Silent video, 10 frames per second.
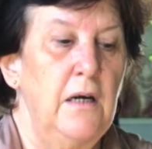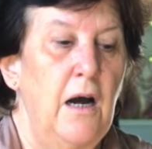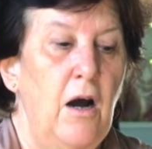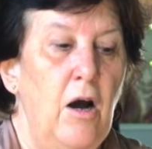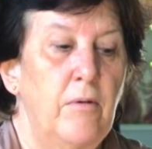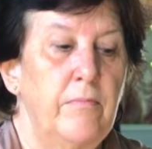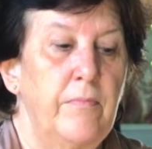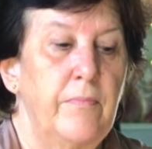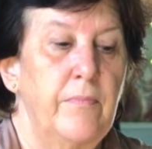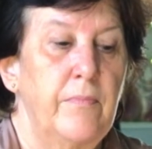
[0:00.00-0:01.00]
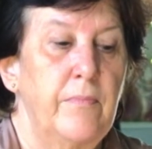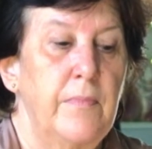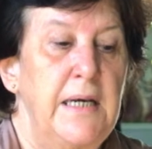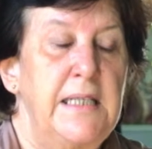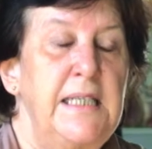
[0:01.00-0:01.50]
Um,
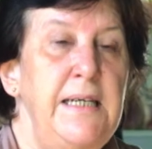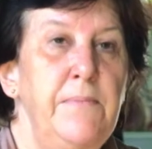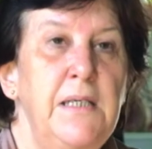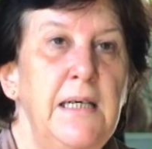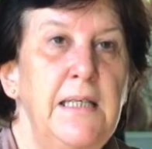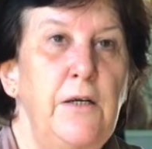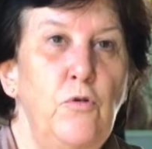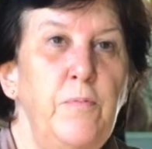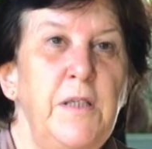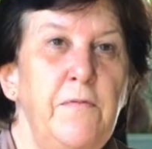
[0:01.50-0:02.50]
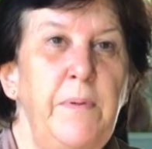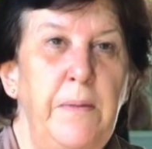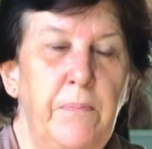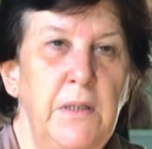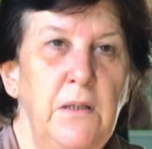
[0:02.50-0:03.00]
it seems that the groups of
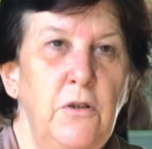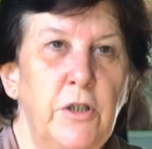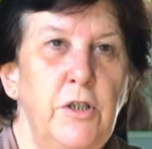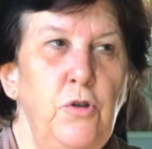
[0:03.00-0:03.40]
people or